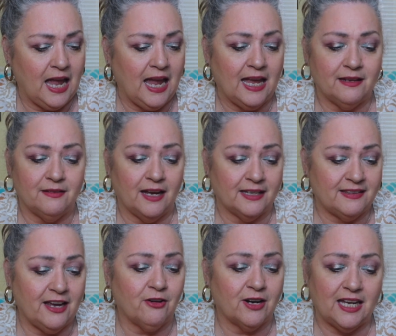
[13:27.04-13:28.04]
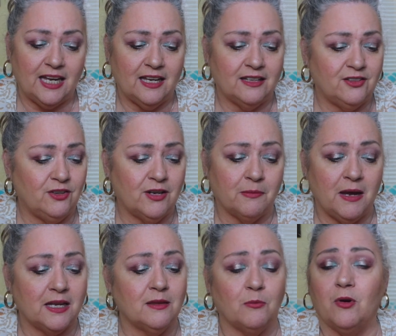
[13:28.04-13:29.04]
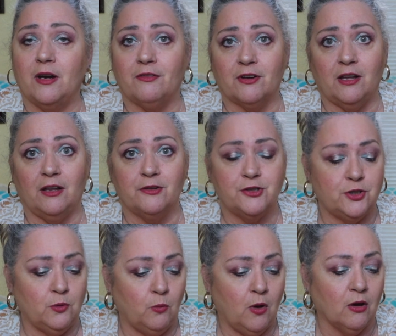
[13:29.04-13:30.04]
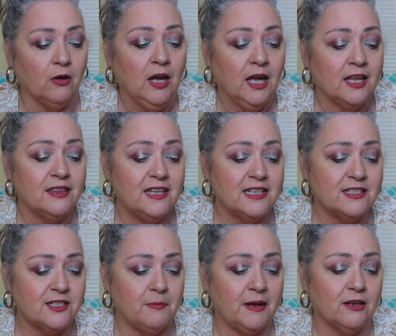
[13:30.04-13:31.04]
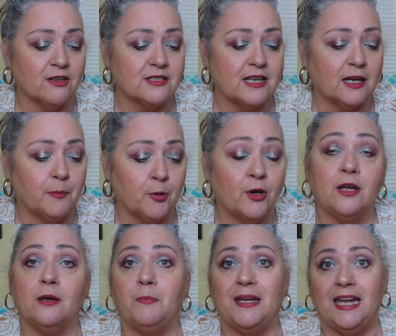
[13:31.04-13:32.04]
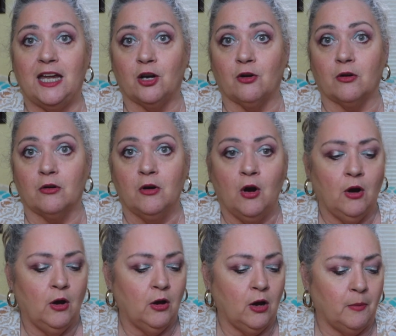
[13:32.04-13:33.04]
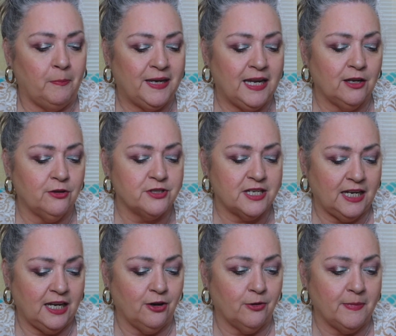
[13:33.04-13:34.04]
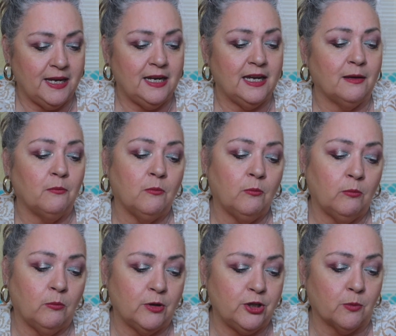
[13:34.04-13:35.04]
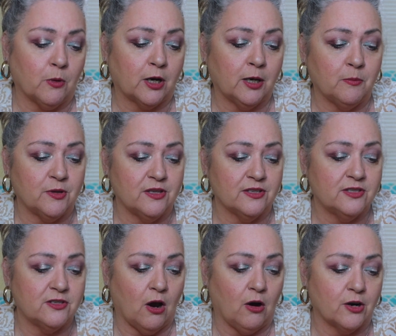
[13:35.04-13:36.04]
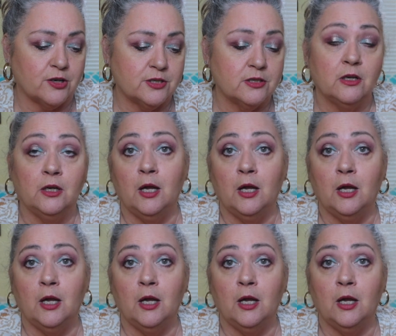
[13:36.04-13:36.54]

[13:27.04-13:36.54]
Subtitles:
And there again, you can make them whatever colors you want. This to me looks like a pretty good beginner. A beginner to intermediate when you're working with the stars.